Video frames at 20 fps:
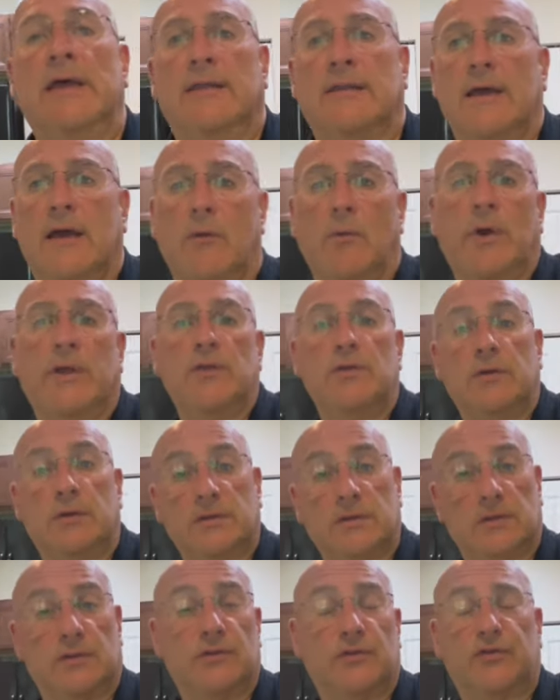That way you
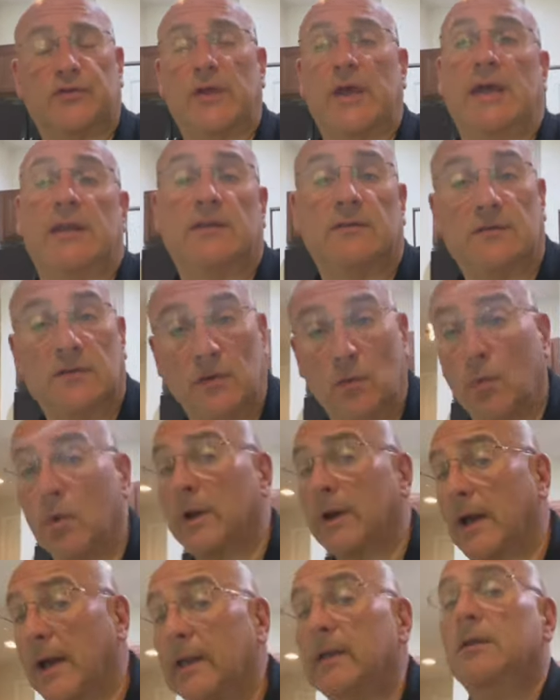can understand and see
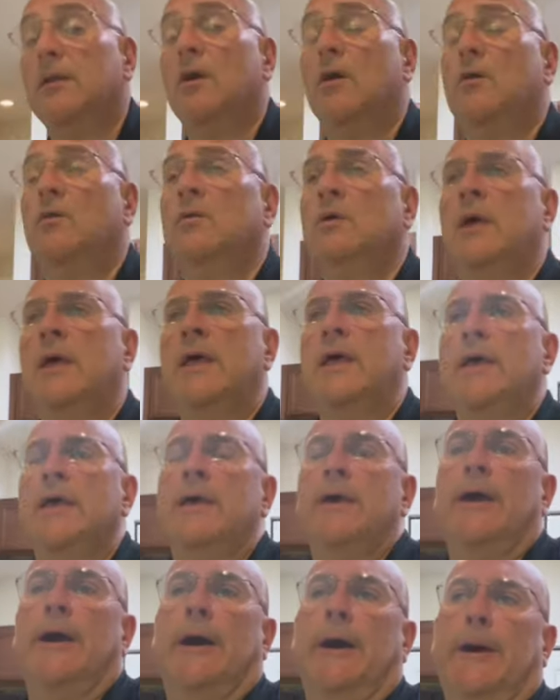what I
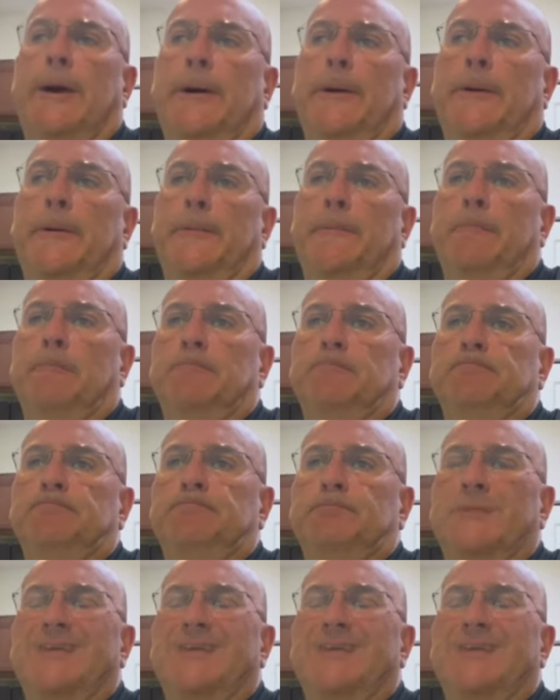know.